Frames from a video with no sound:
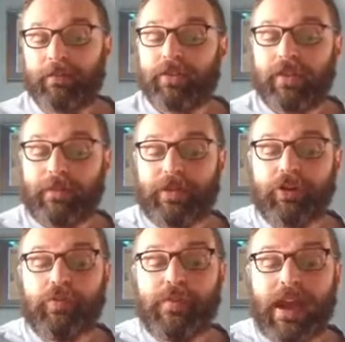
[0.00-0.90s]
but something
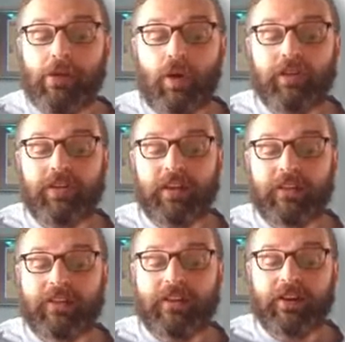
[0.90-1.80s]
you may want to
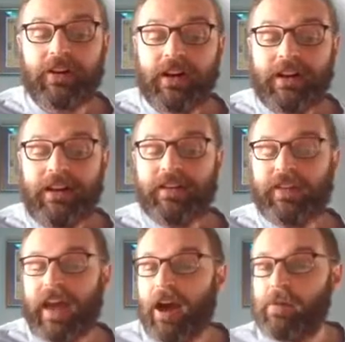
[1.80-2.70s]
consider
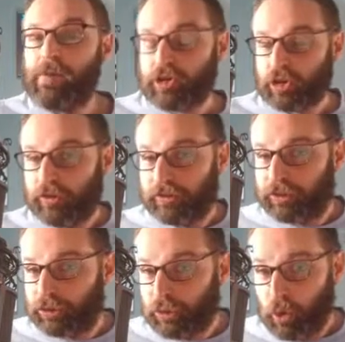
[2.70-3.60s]
is how much
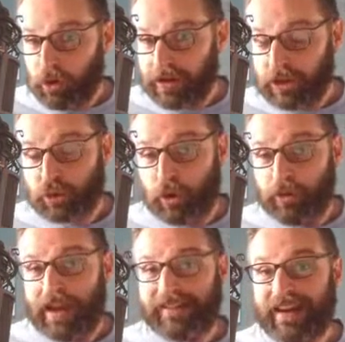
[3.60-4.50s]
storage will
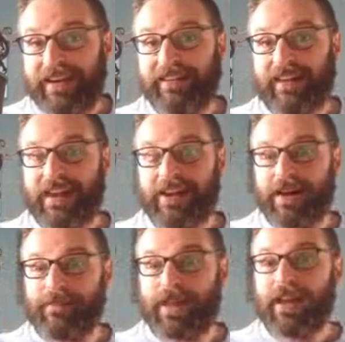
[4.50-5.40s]
that data take up.